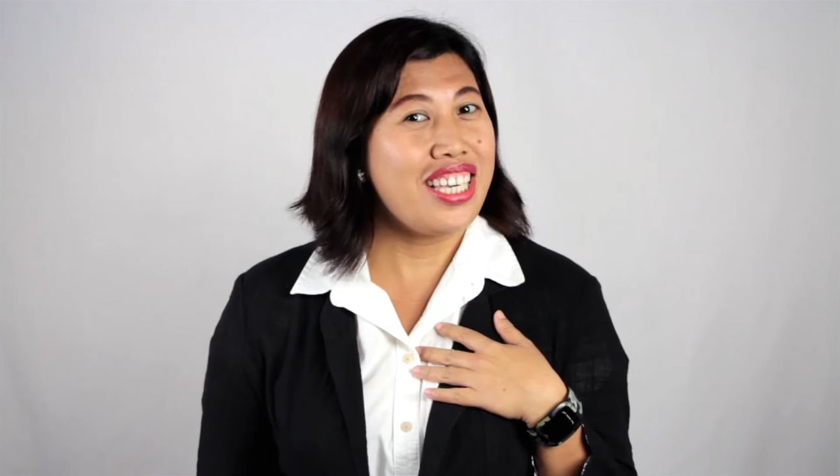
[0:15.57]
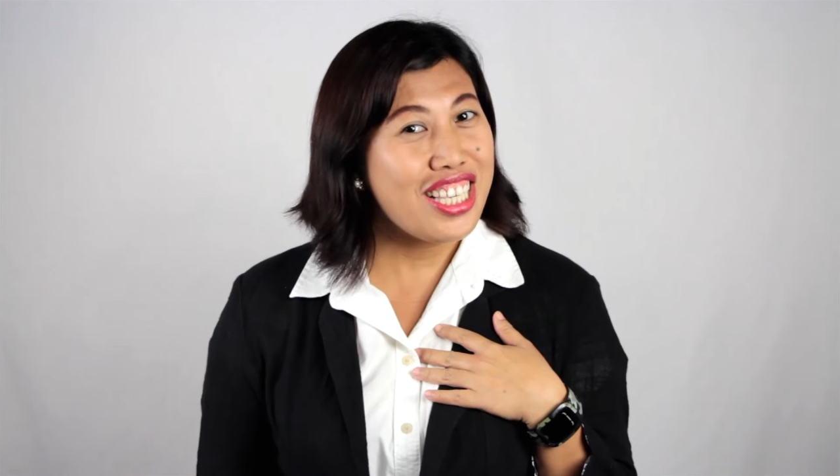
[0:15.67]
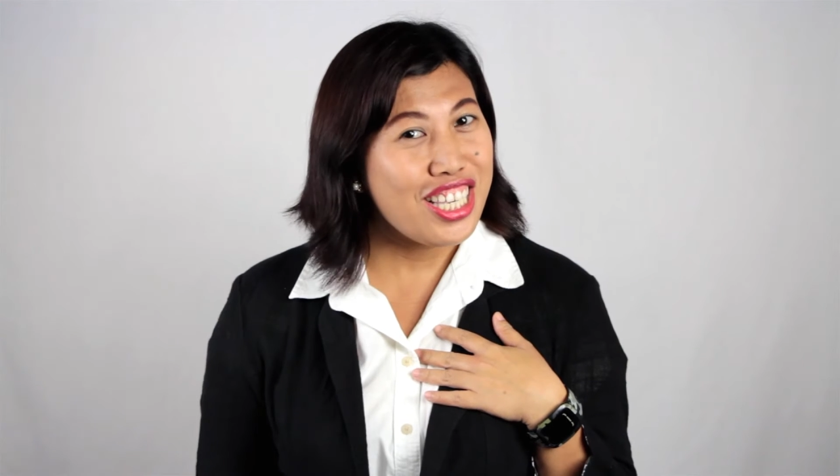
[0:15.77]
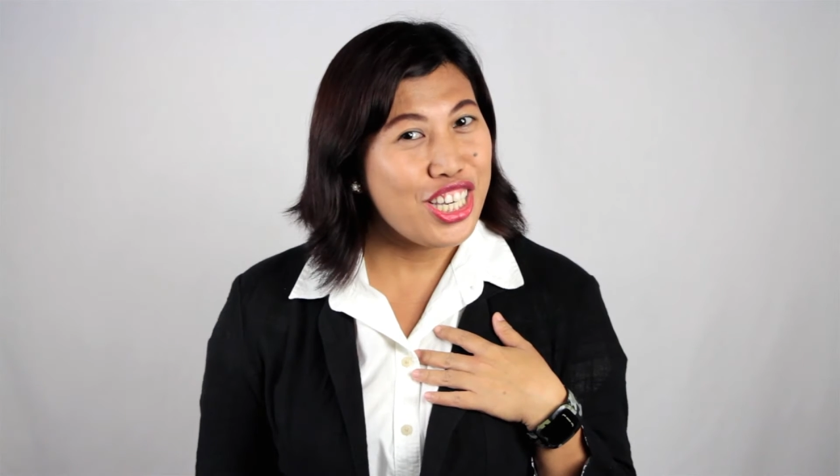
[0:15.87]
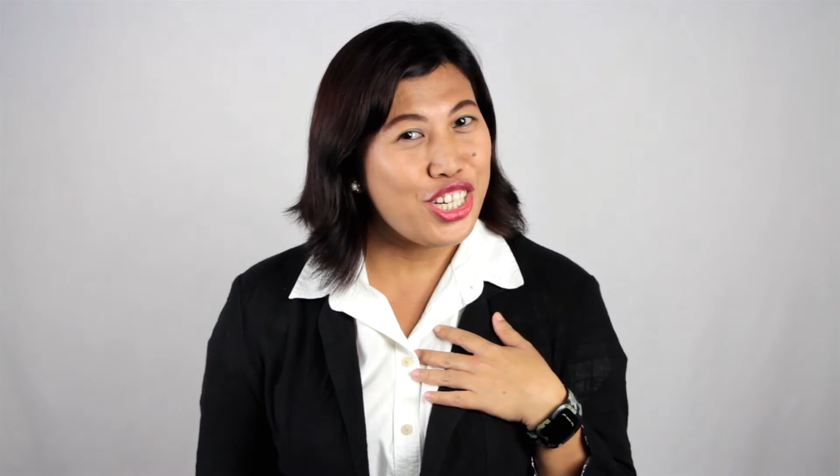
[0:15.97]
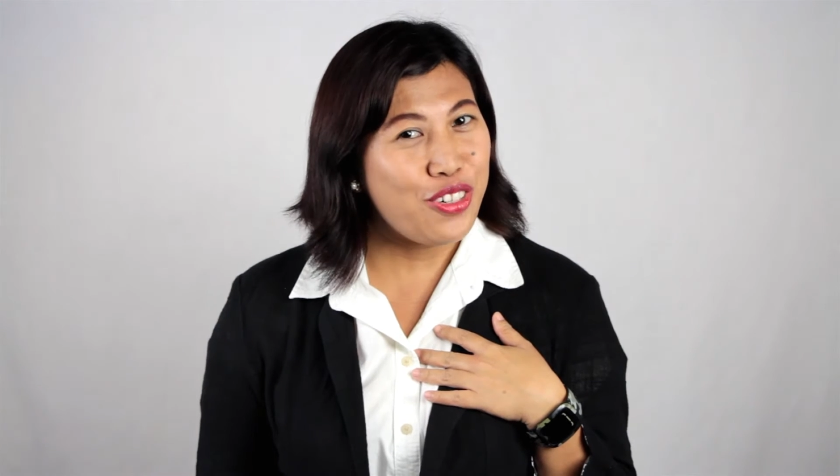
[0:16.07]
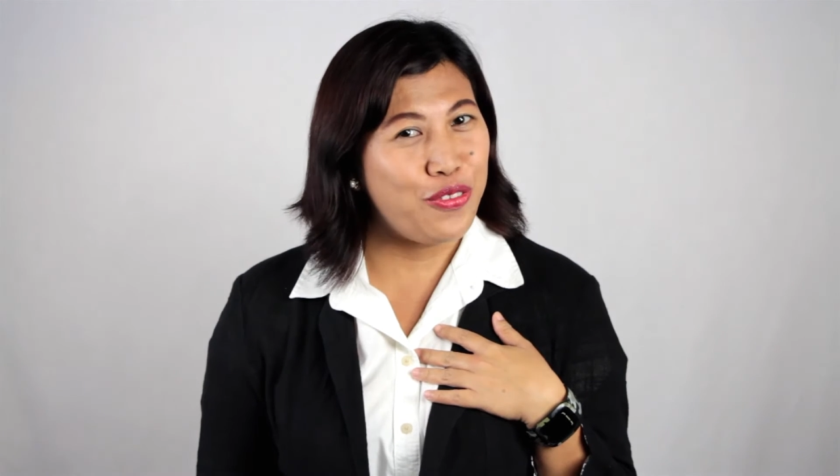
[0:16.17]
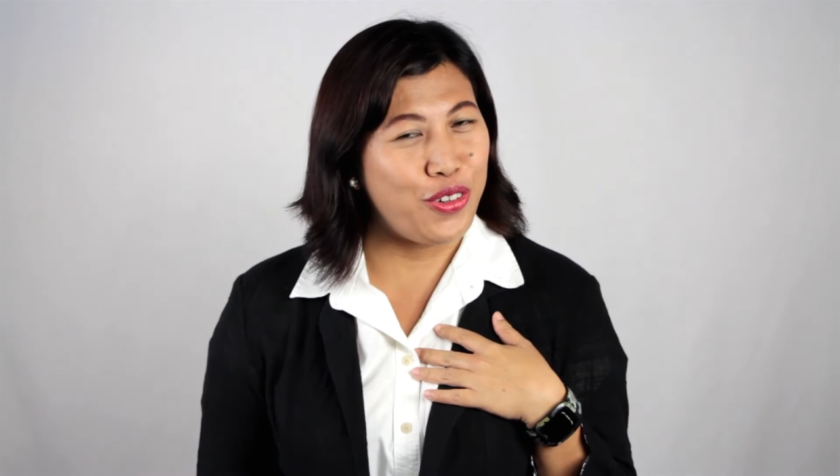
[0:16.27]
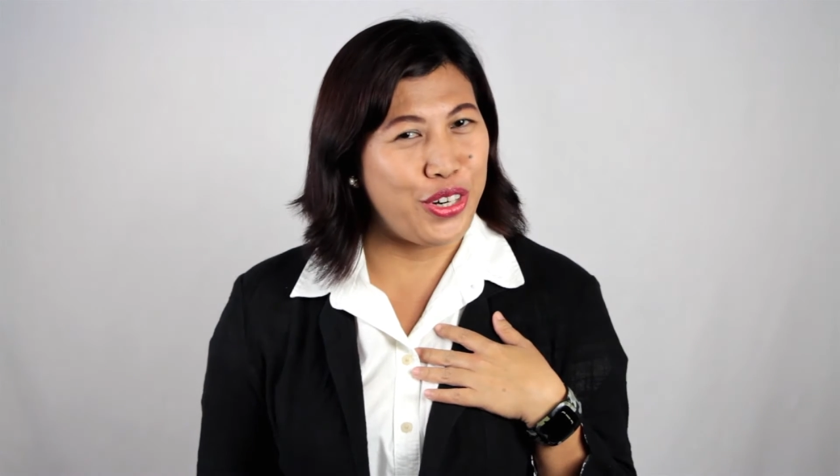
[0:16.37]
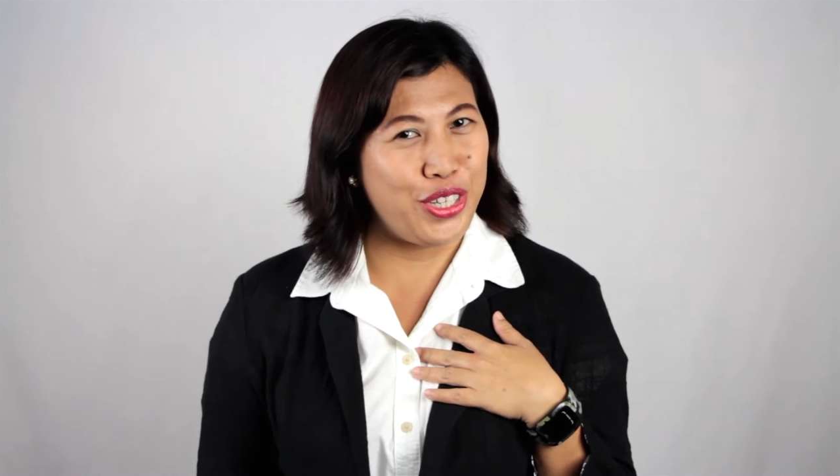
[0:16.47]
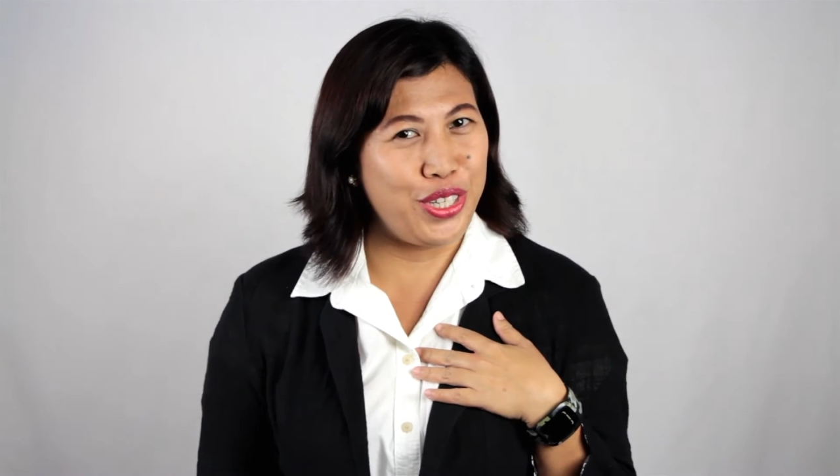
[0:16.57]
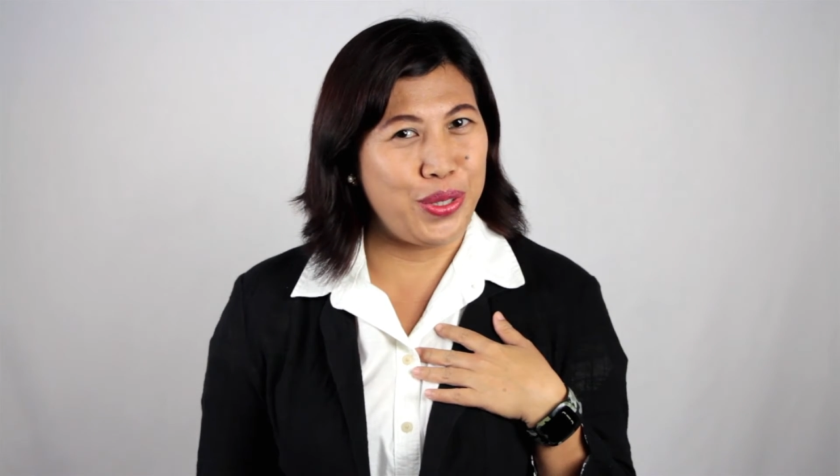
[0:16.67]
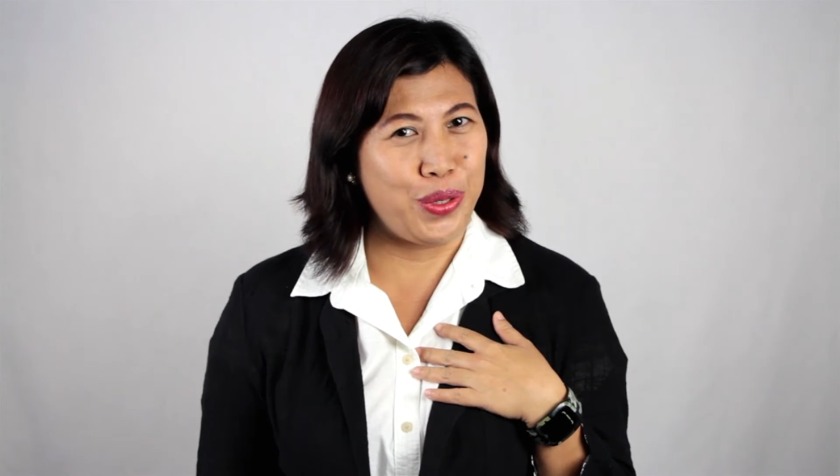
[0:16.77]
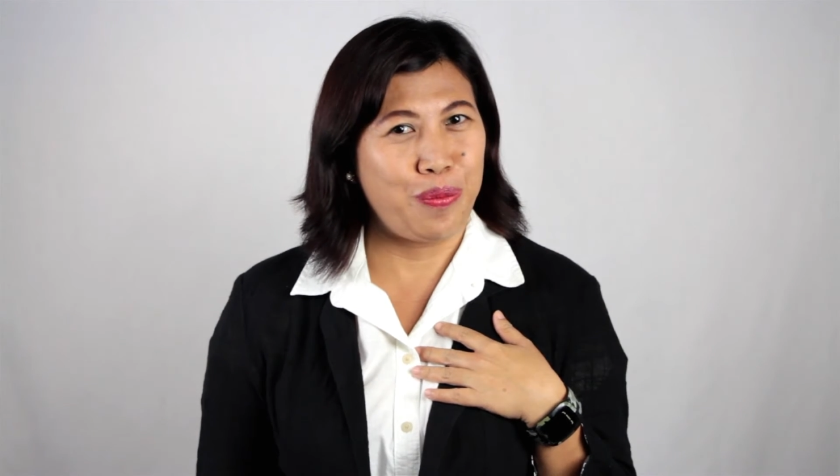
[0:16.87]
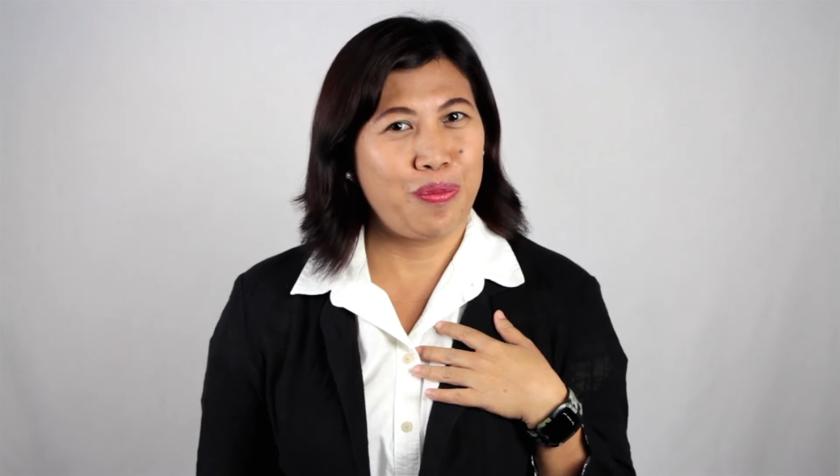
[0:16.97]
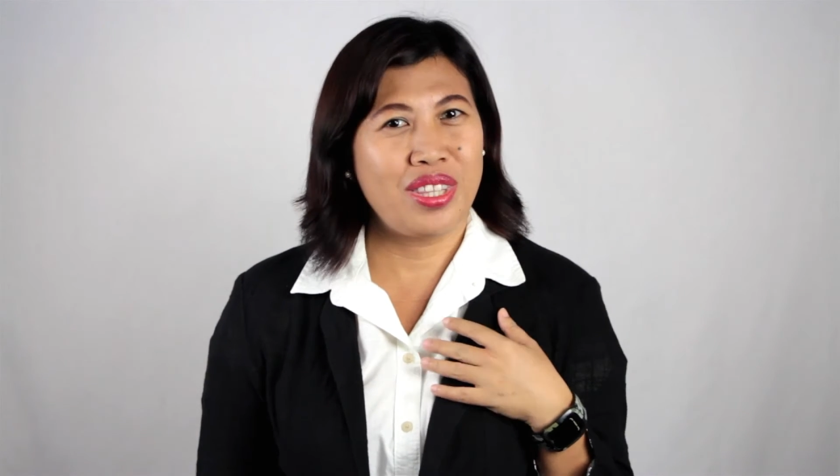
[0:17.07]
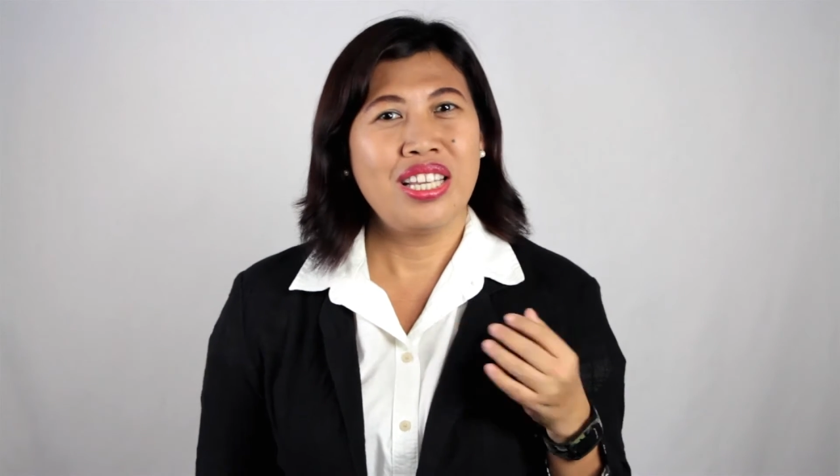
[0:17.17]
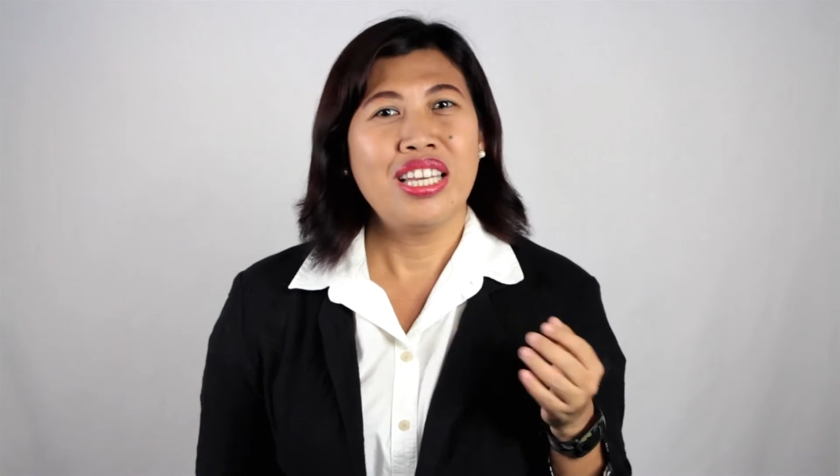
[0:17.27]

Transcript: easier for you.